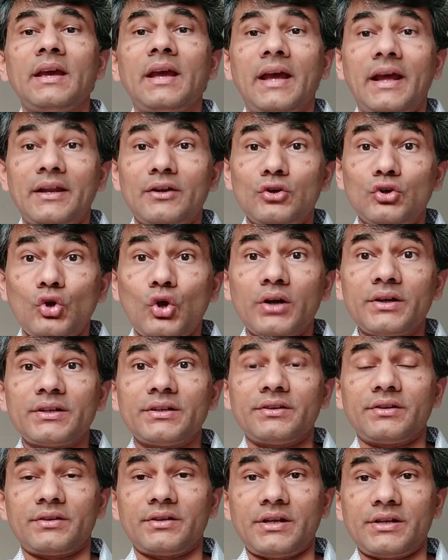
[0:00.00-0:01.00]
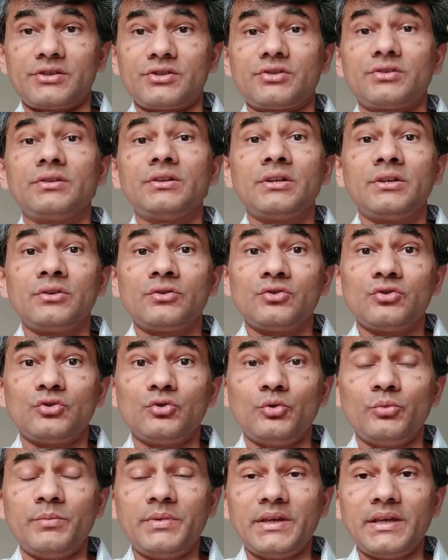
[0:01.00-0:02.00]
and not rushed
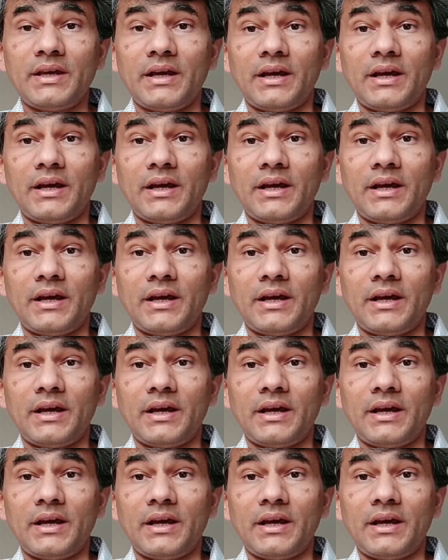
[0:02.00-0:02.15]
to be